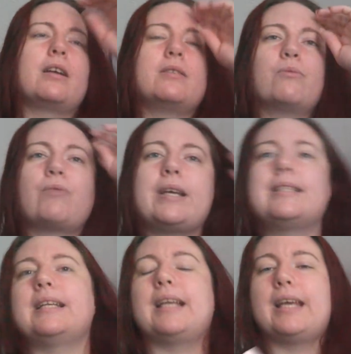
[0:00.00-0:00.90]
because
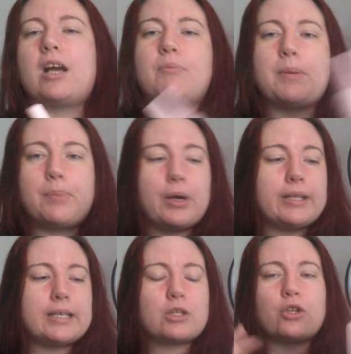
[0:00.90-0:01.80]
recently I've been putting
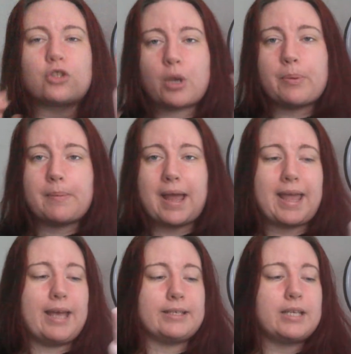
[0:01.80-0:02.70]
this on the top of my
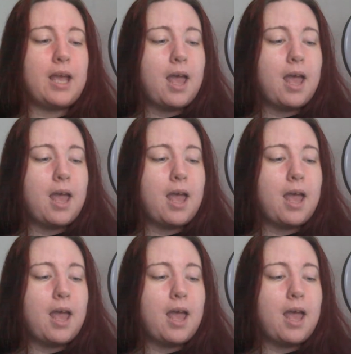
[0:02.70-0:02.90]
head